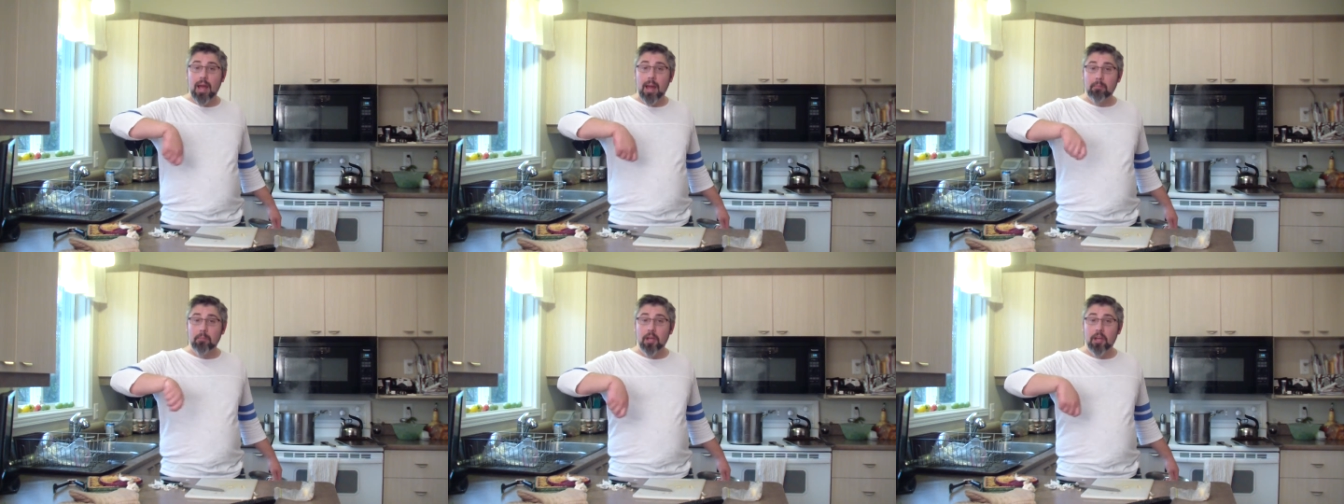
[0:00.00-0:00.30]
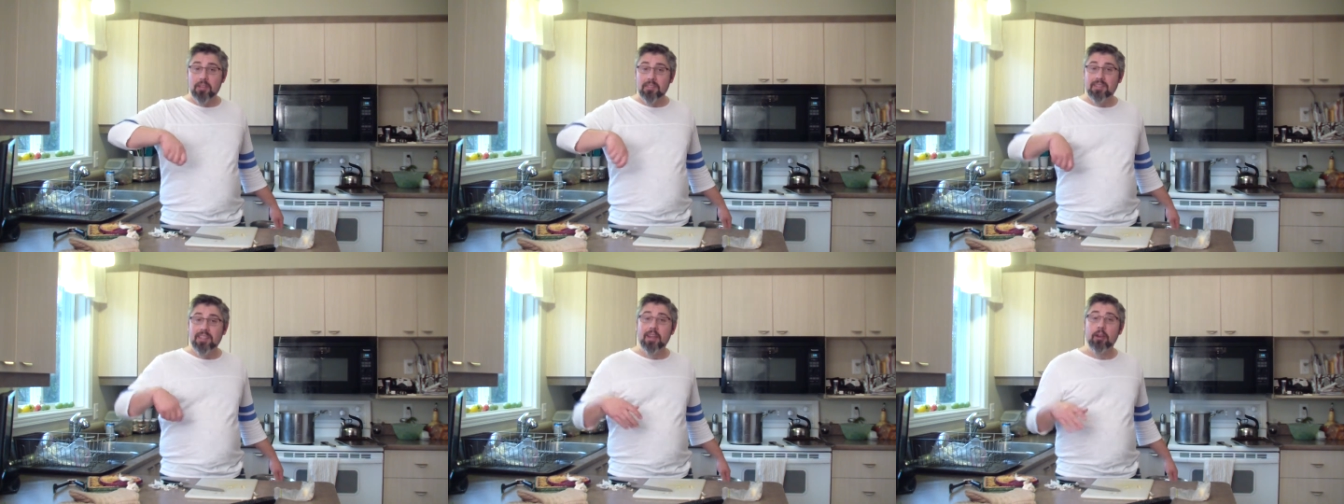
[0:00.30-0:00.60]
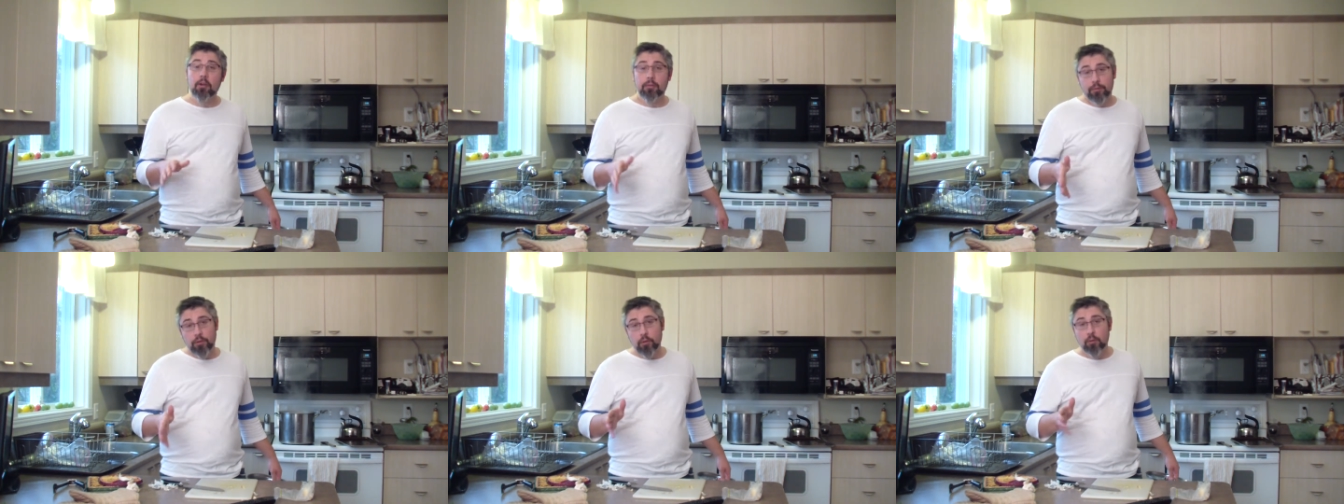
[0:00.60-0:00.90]
I'm going to
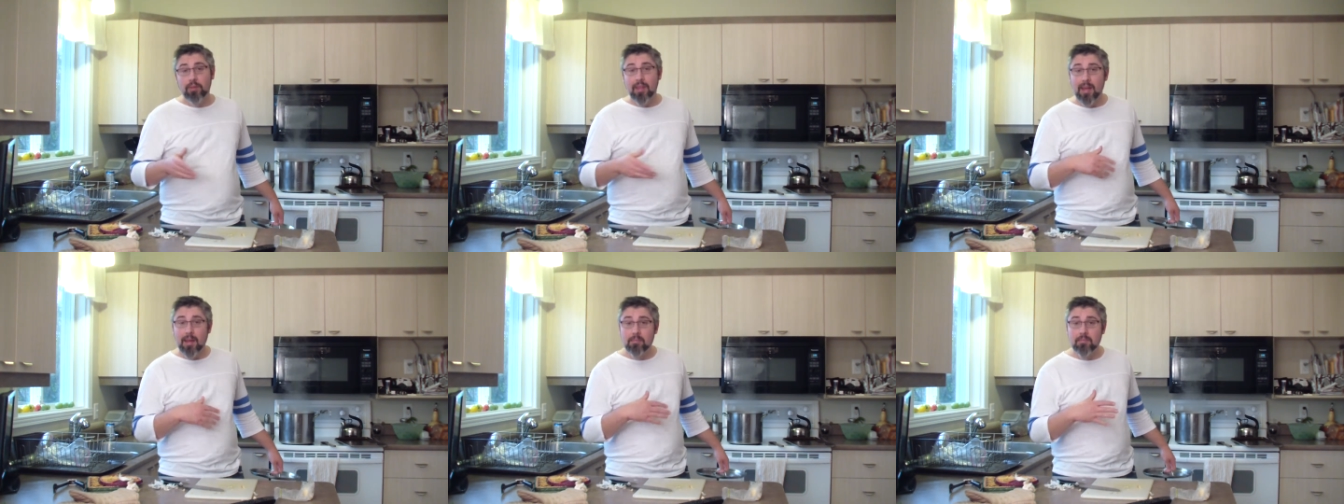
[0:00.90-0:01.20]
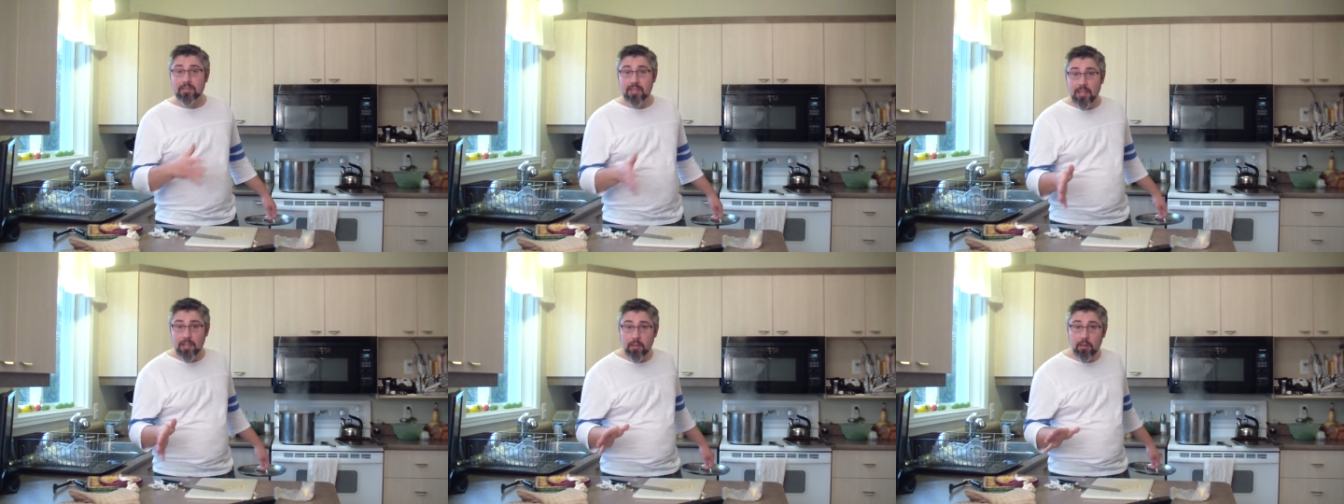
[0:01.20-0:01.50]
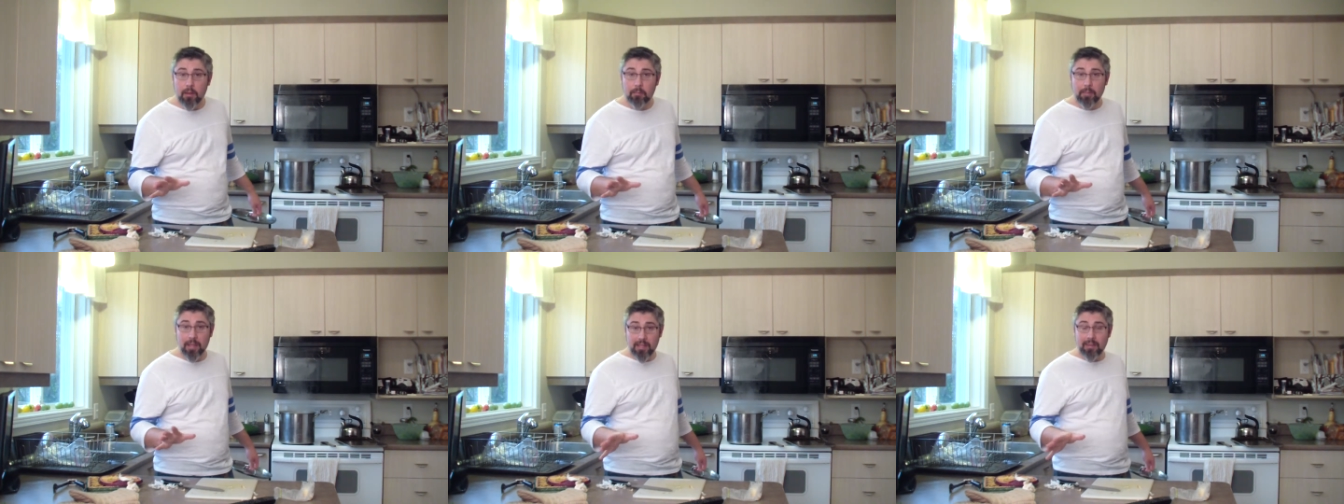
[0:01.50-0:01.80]
stir a few times in
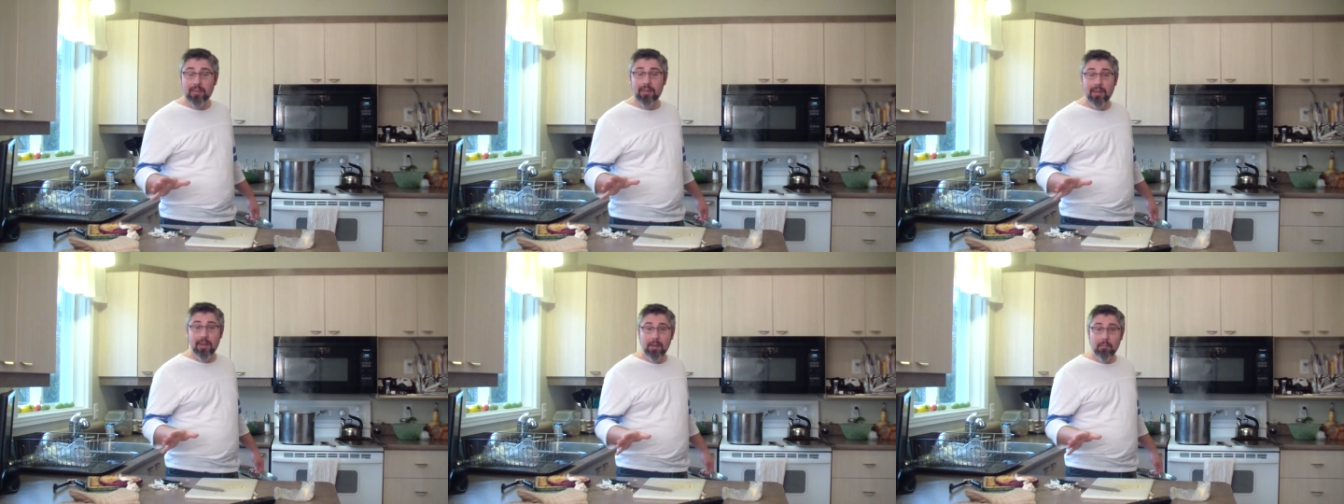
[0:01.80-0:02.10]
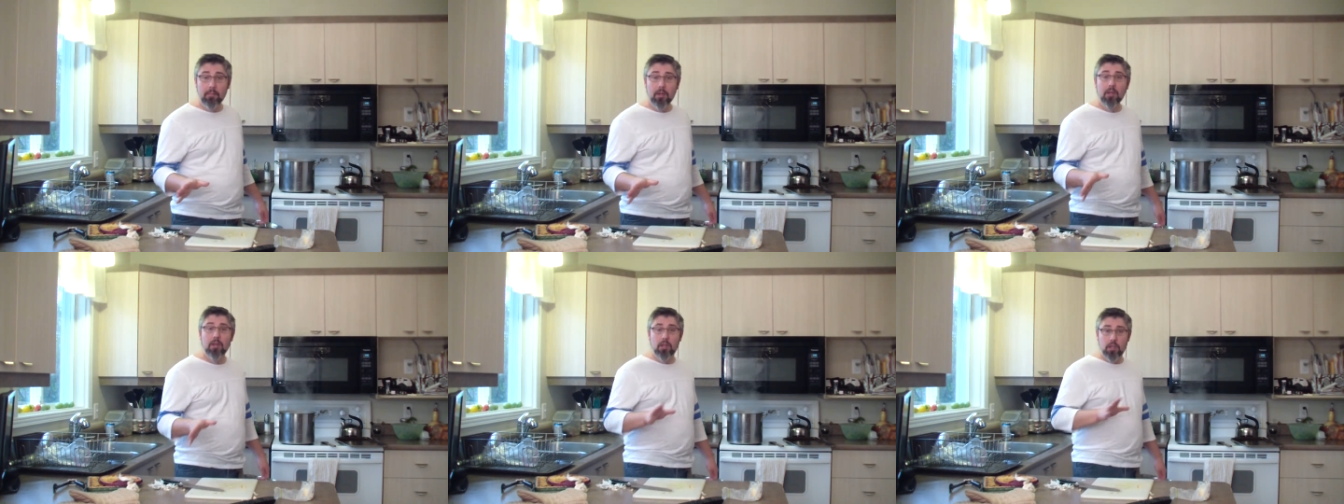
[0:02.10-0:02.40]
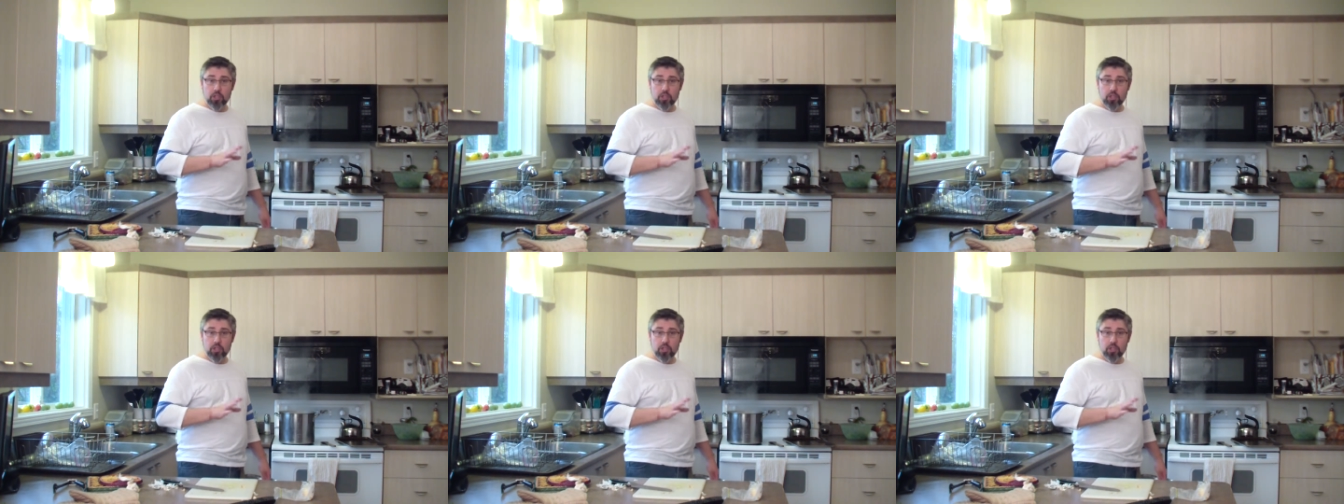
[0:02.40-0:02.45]
the meantime,